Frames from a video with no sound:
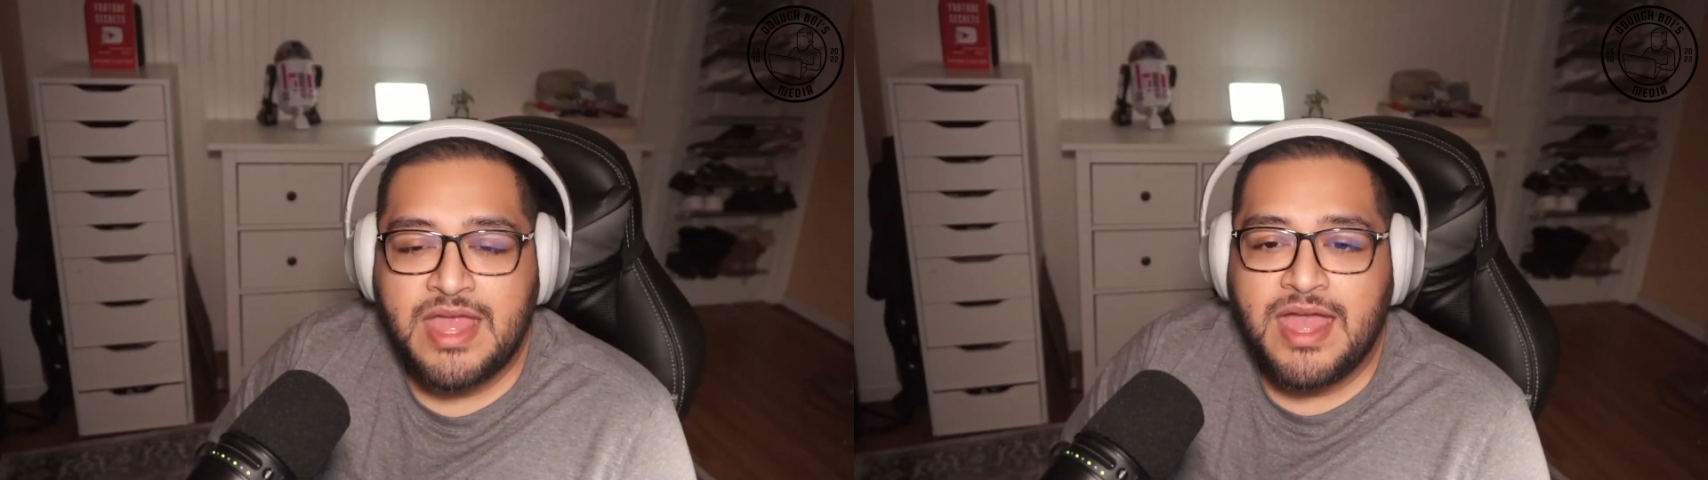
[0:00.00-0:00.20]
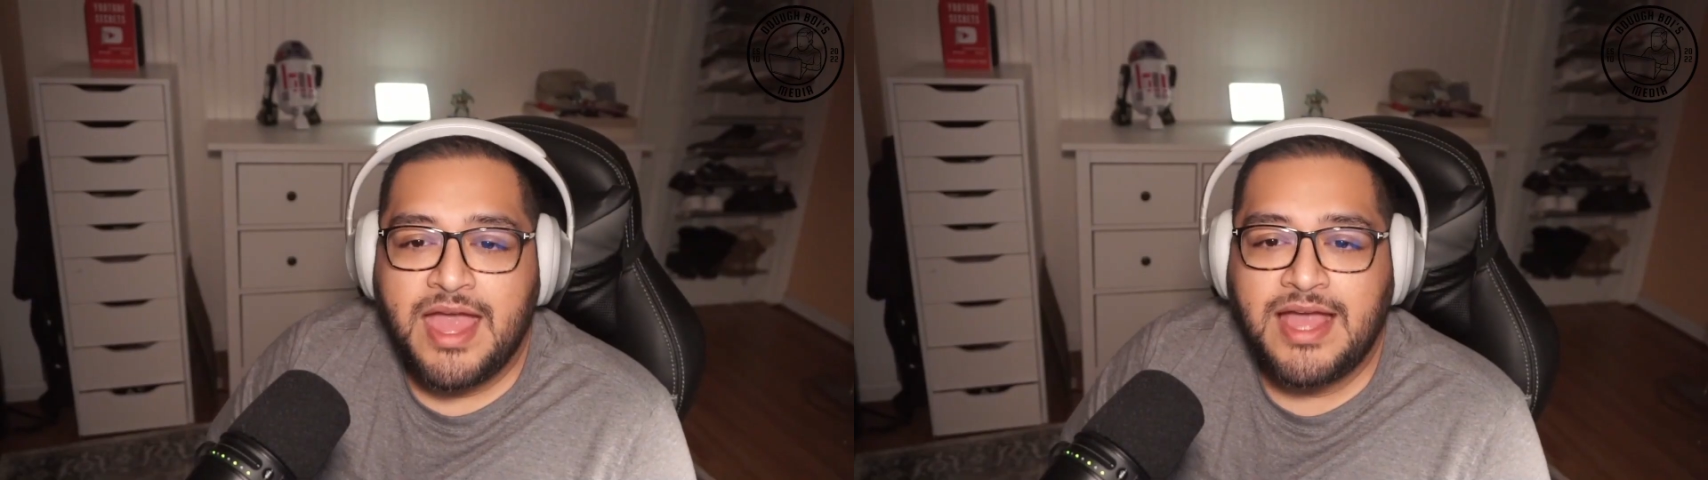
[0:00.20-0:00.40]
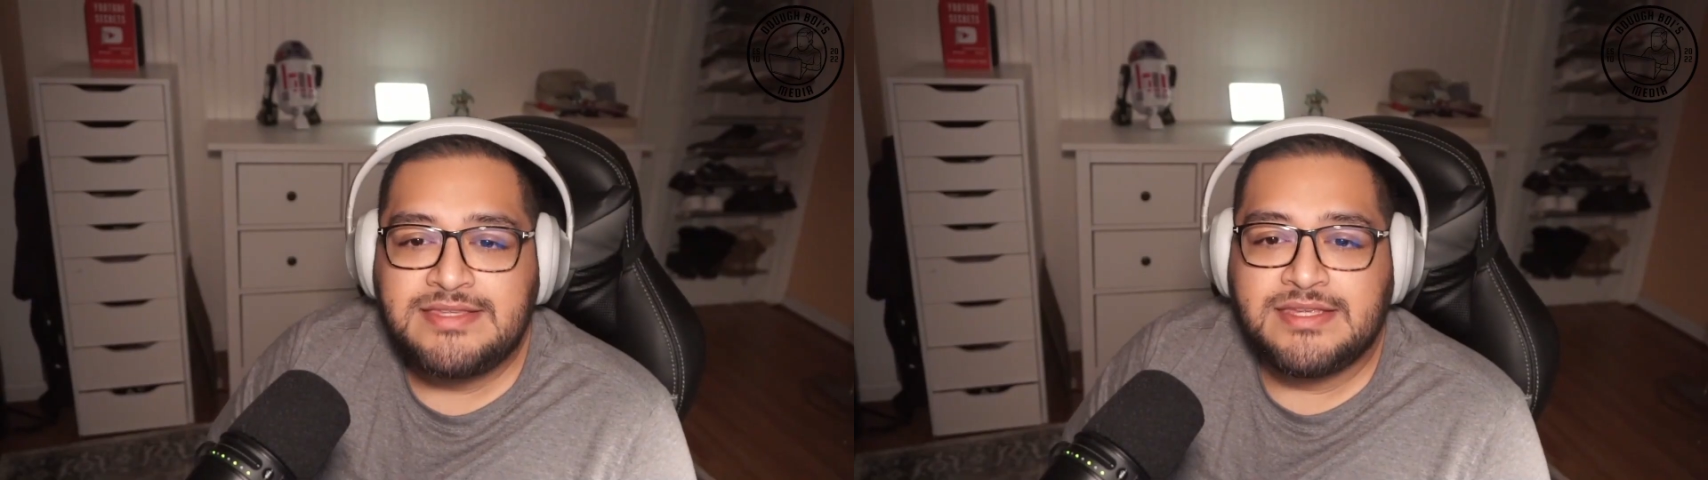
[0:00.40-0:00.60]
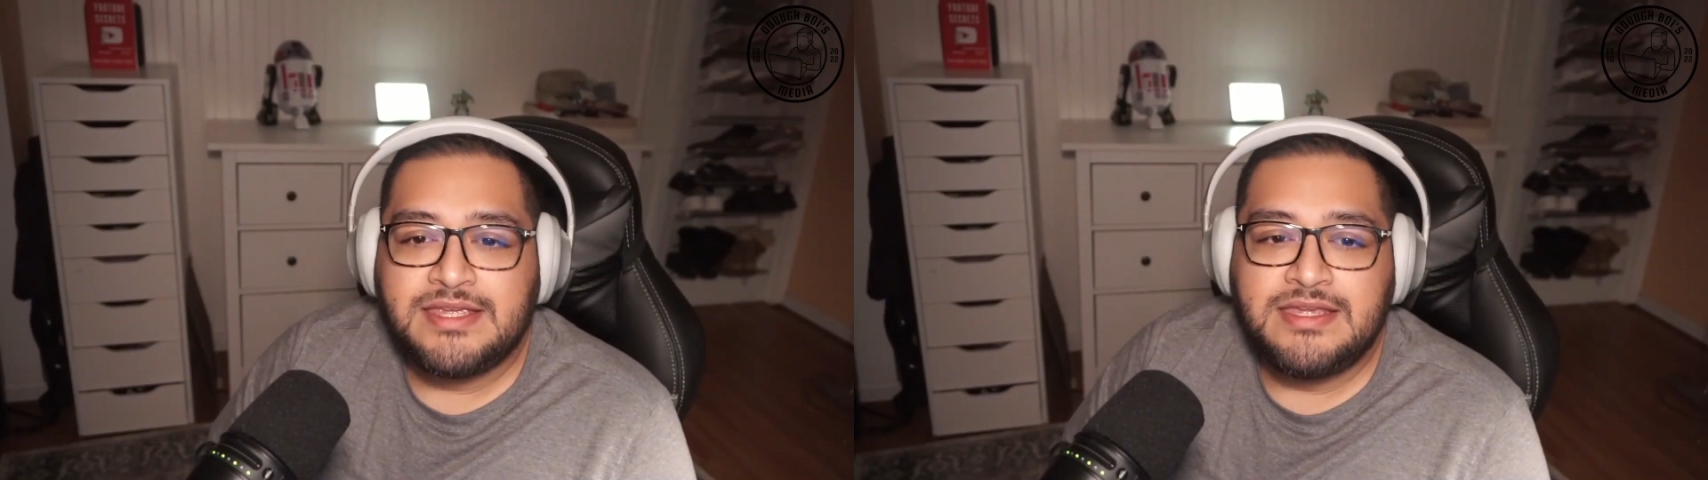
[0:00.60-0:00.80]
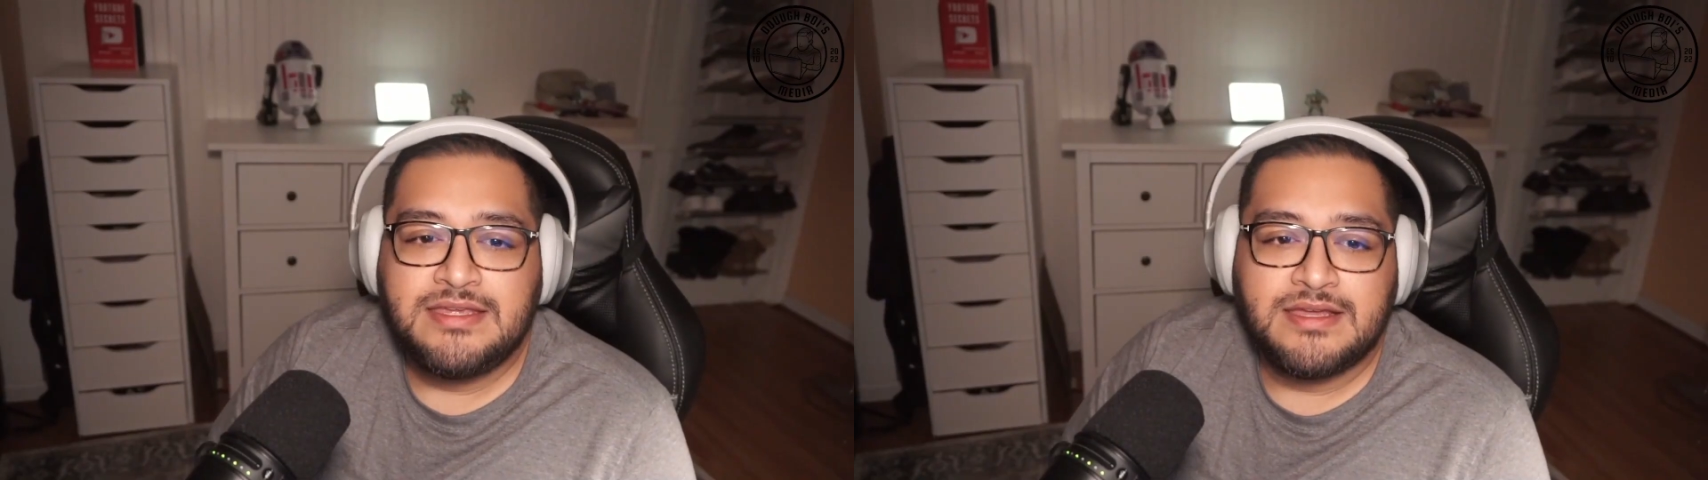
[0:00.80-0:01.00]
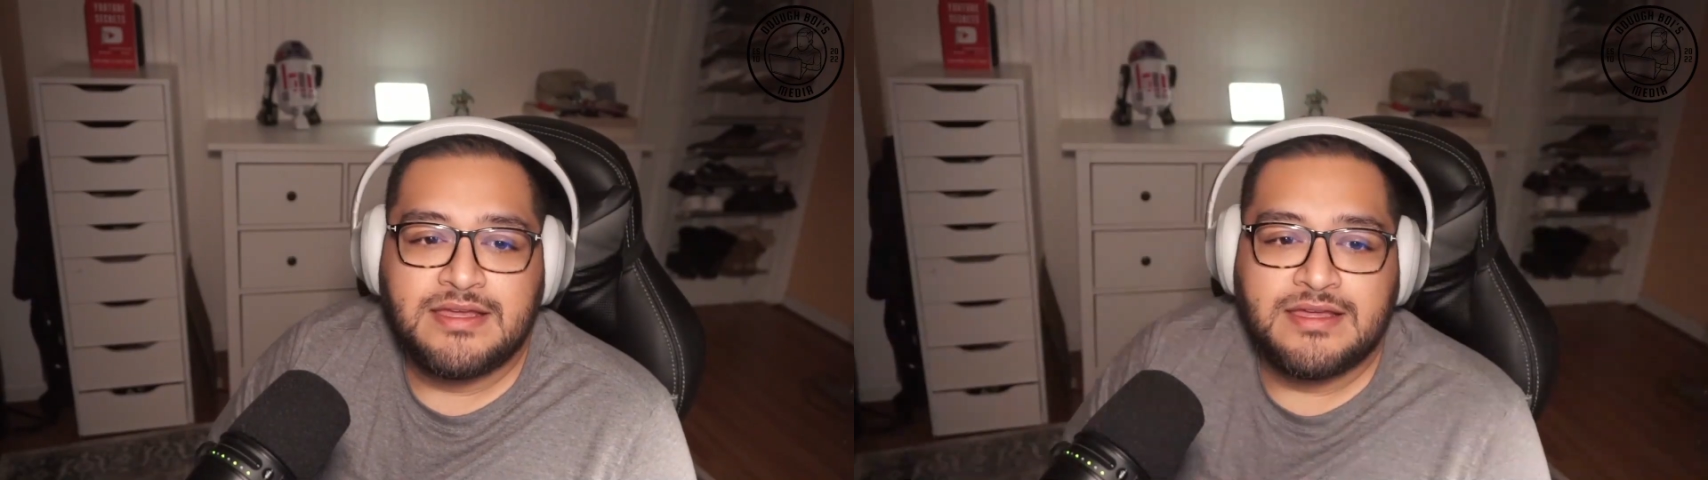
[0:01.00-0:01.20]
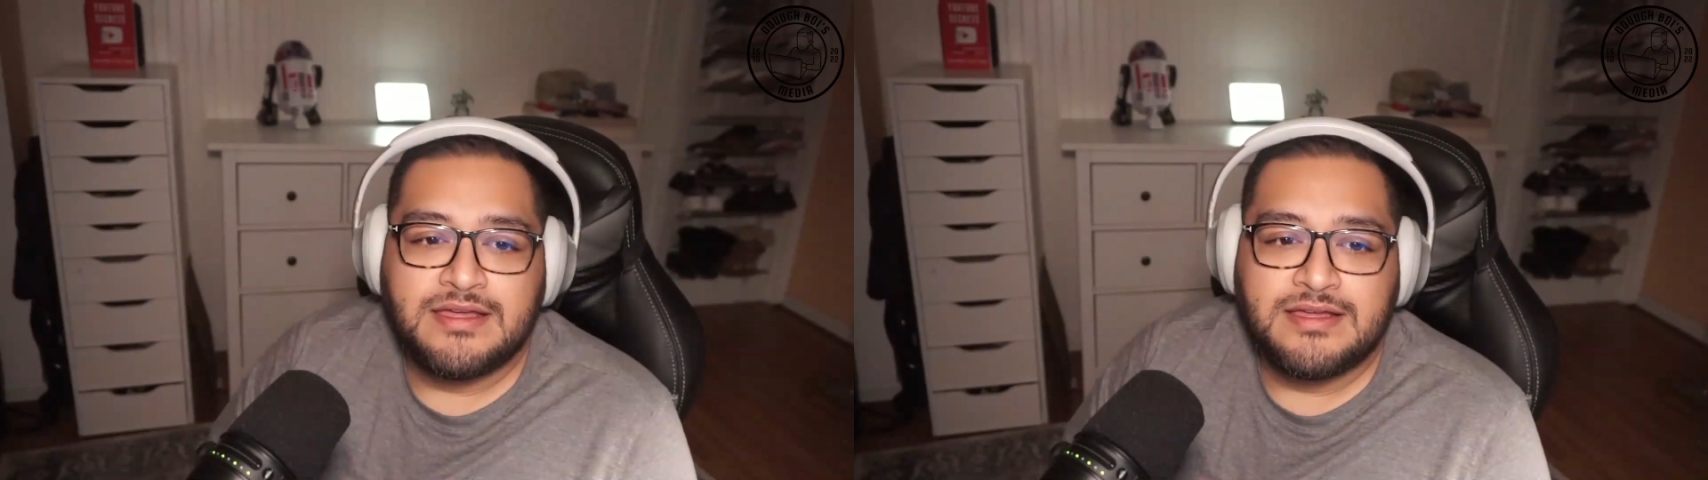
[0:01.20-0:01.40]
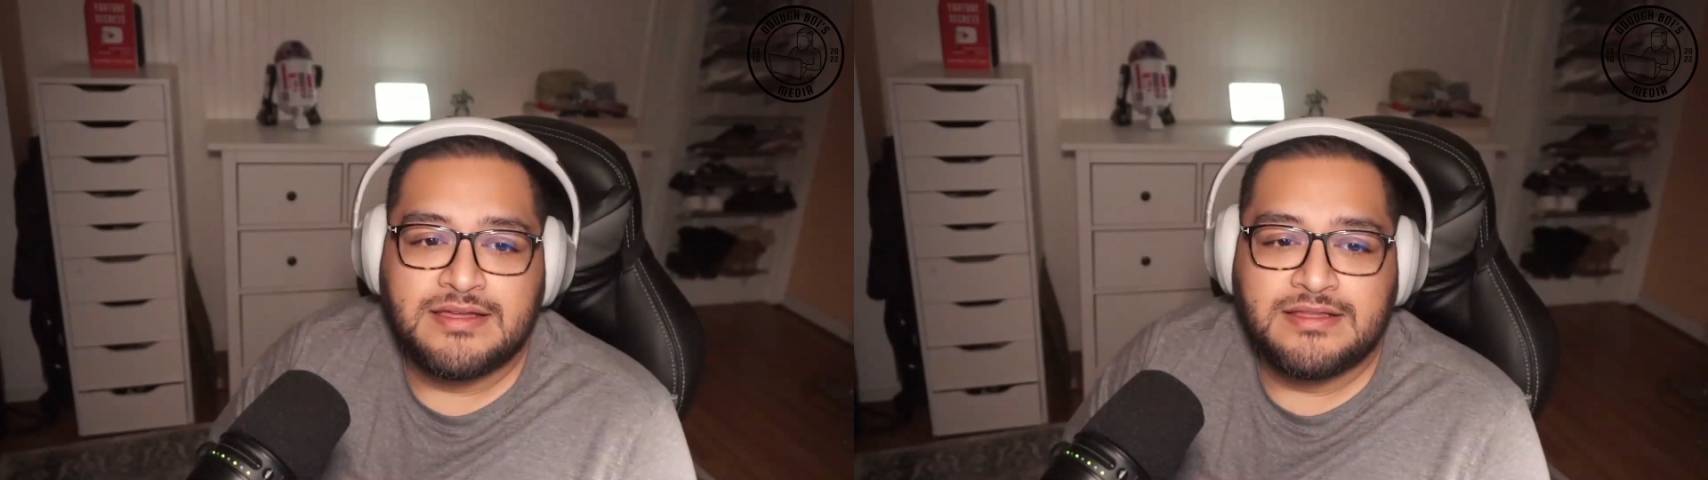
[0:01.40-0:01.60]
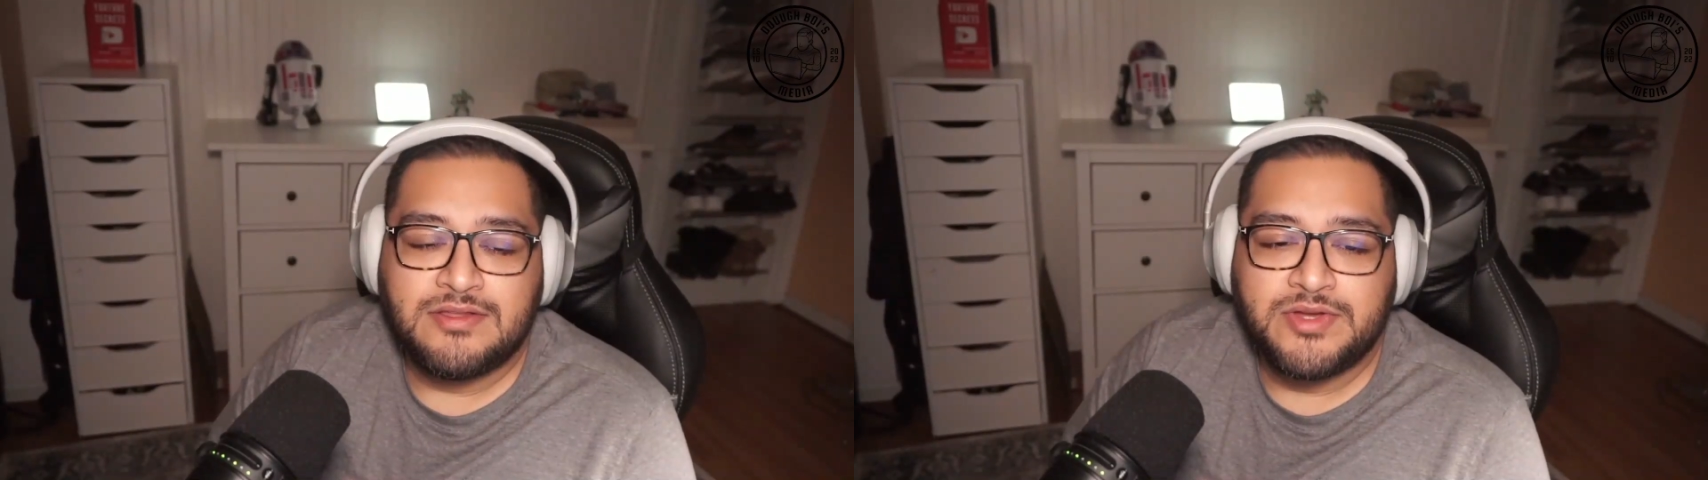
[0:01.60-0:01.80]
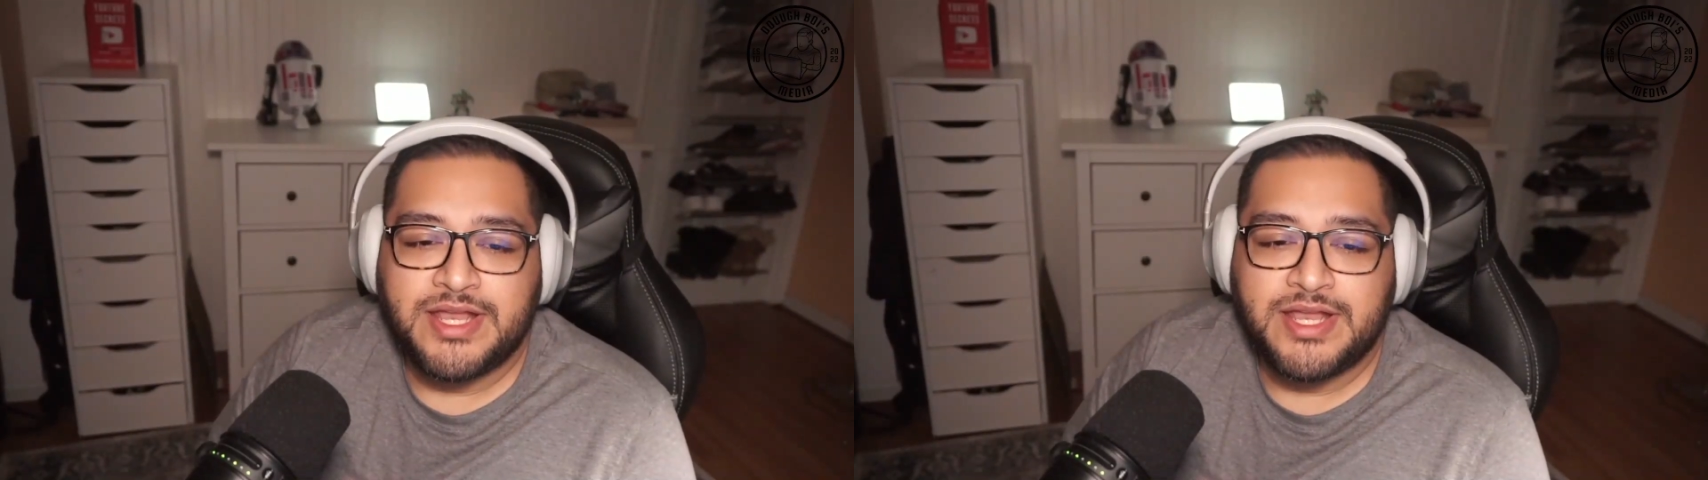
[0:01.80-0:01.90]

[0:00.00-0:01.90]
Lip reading: As a Logan,